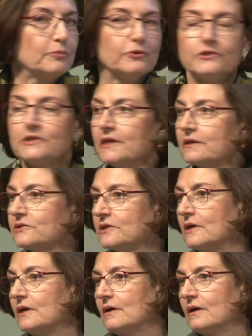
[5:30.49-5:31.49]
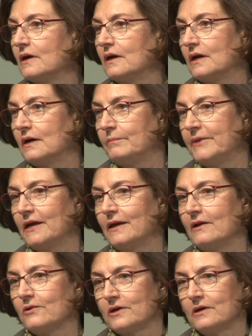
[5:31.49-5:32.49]
predict bad
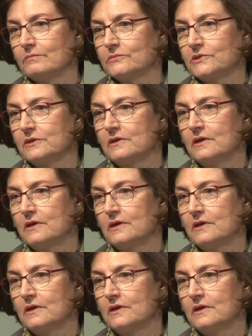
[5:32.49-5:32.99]
outcomes.